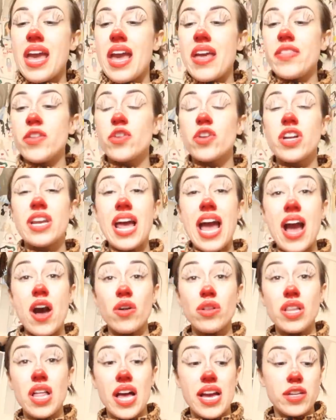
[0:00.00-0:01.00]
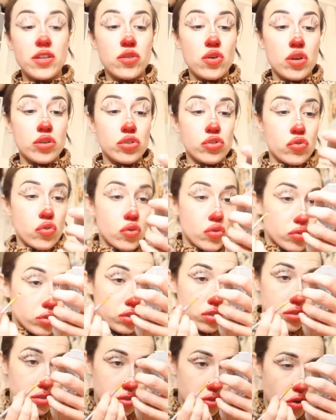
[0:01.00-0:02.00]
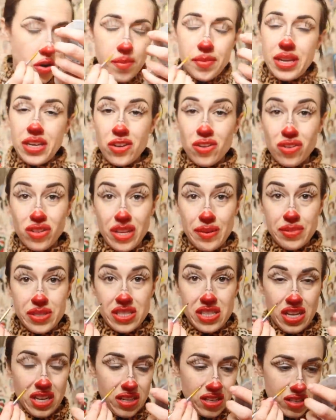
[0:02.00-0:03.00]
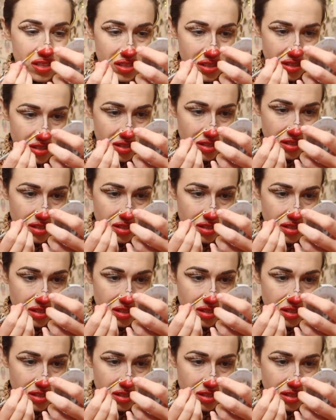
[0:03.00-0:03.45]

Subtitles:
And then you're gonna outline your nostrils. Or I mean your lipsticks.